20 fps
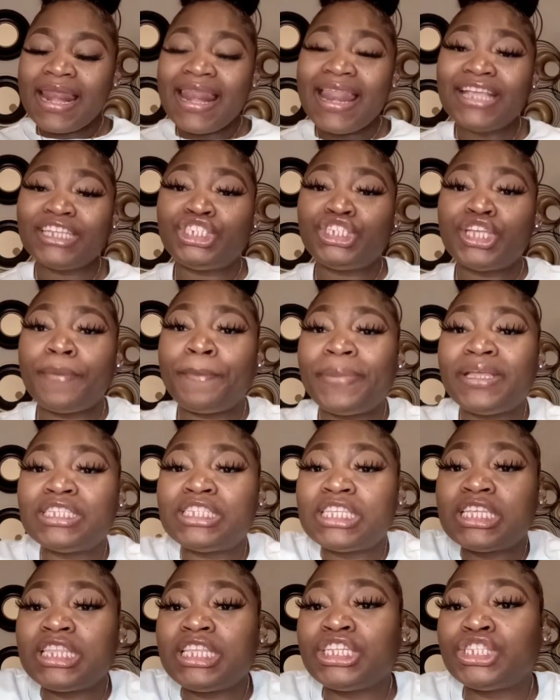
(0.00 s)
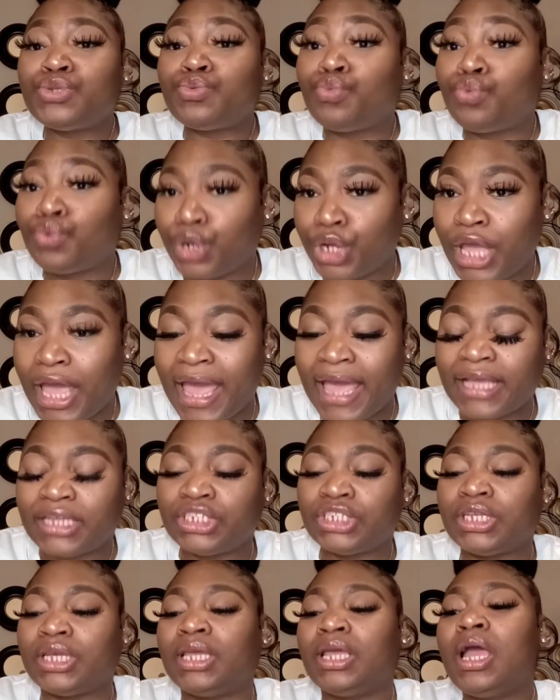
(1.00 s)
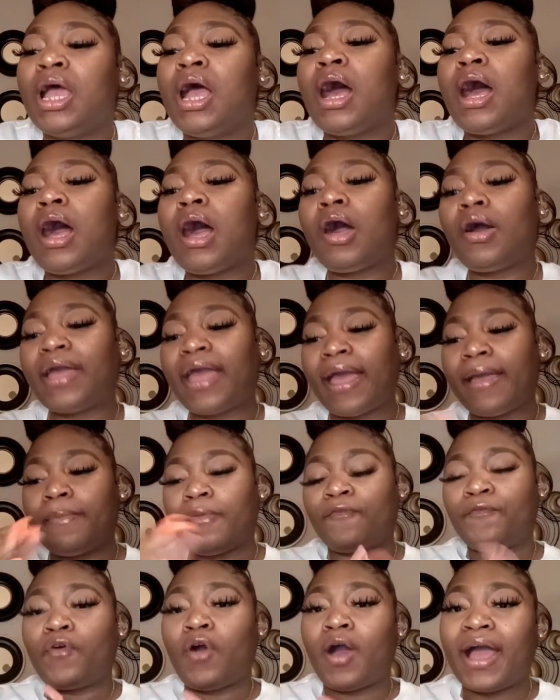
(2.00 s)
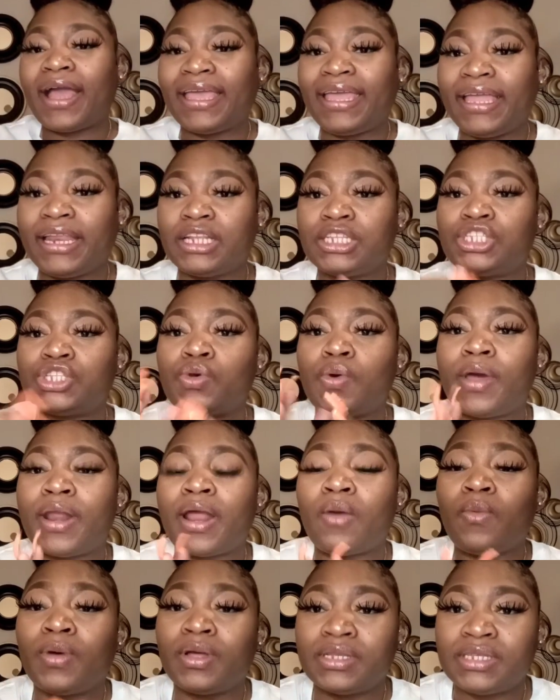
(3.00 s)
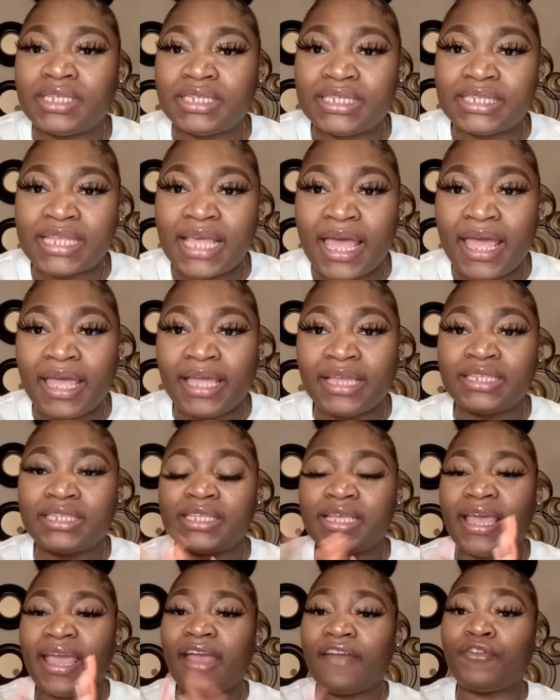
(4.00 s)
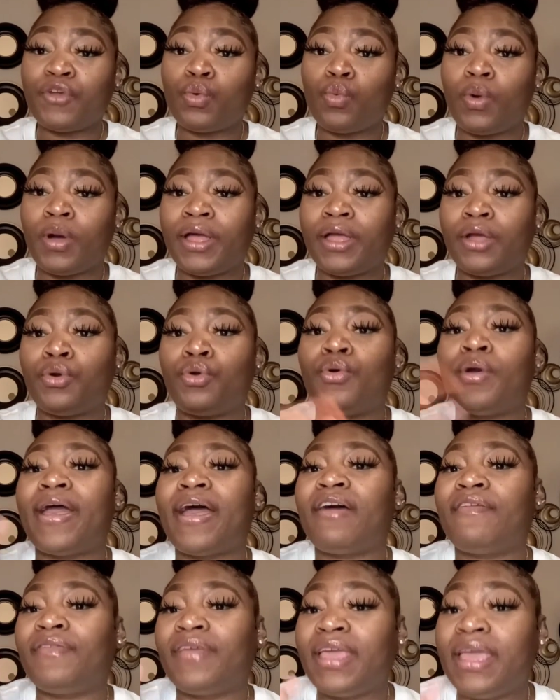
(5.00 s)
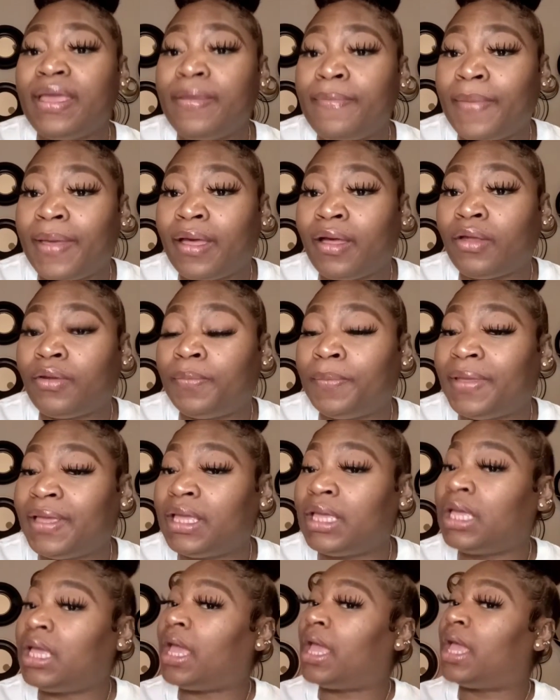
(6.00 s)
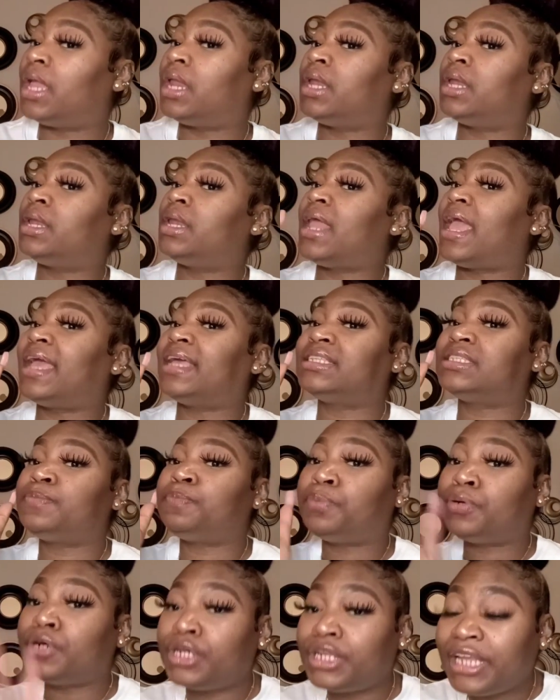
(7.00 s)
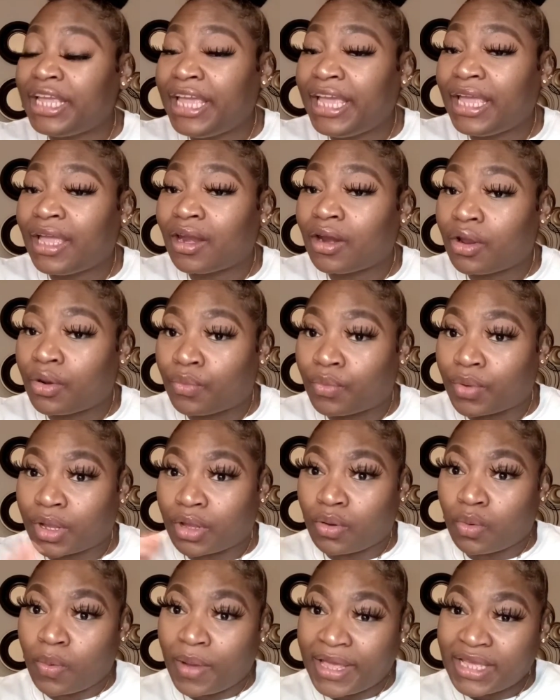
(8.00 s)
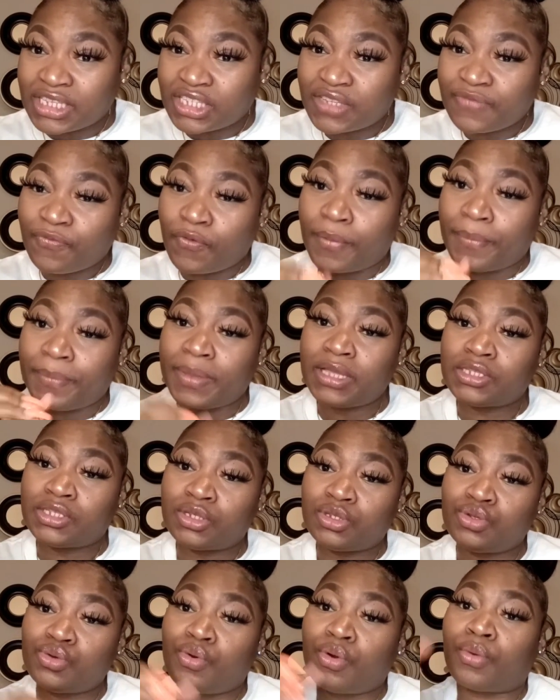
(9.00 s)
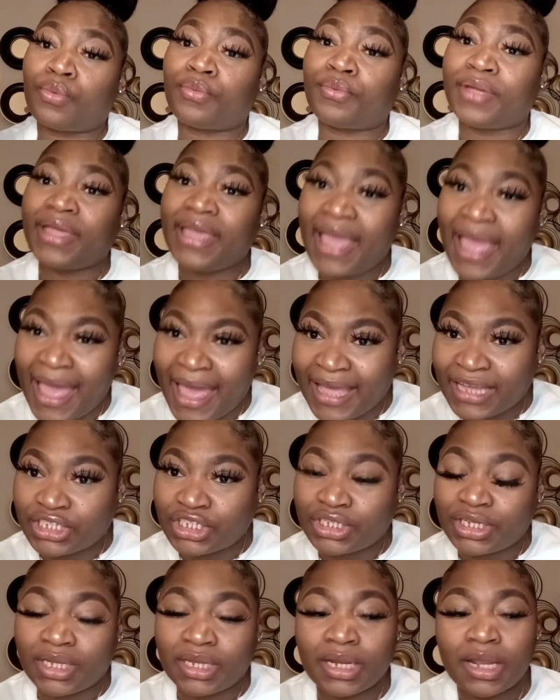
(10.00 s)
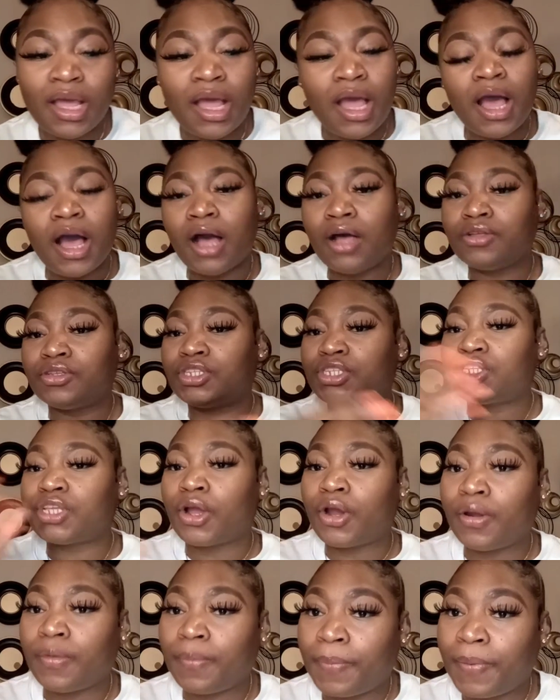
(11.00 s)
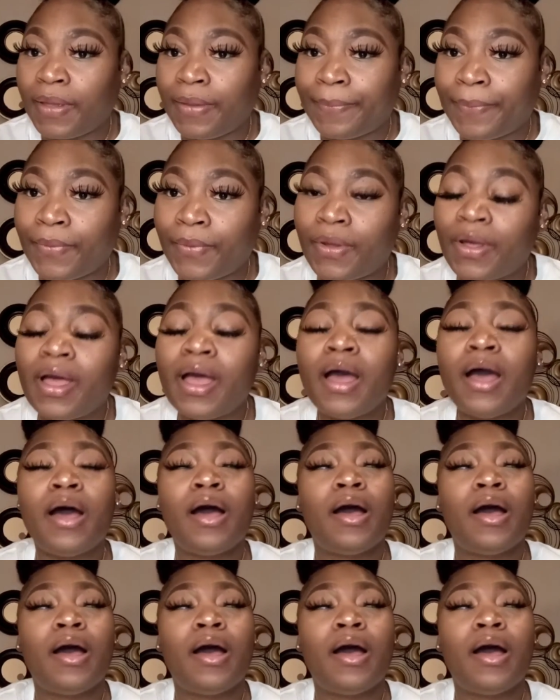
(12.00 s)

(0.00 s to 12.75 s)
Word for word: Let's jump into this reaction. Okay, before I get into what I want to say to everyone who have emailed me and has put in a request for me to do a reaction on certain people,